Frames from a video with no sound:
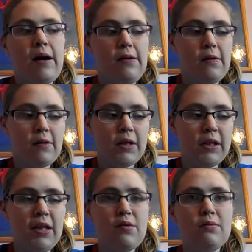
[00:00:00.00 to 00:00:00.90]
I don't know.
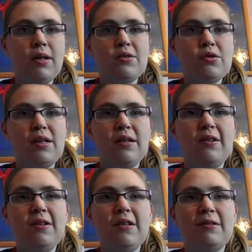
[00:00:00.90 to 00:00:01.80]
You get home actually
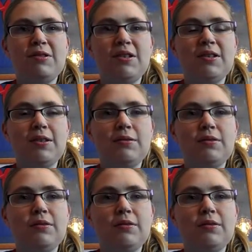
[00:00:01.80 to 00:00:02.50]
quite early, obviously,